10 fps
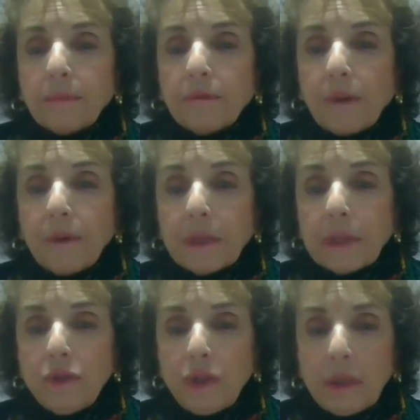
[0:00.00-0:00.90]
very
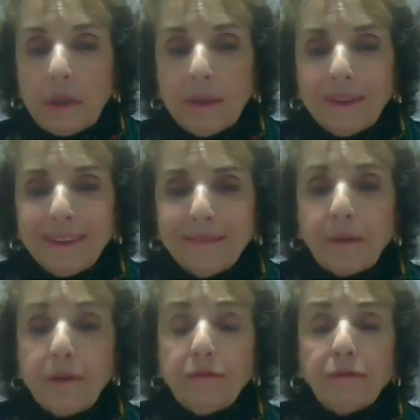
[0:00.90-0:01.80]
congenial
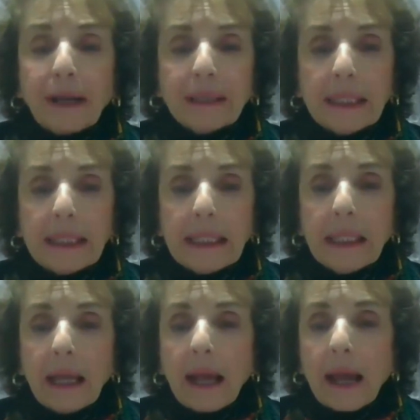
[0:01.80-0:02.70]
very
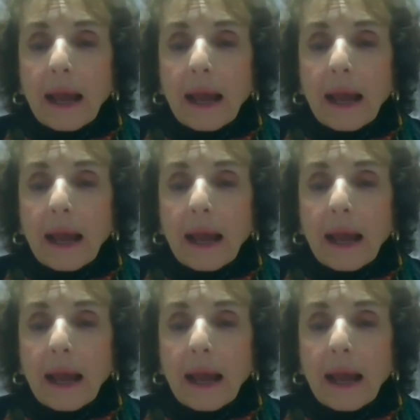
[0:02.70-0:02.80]
friendly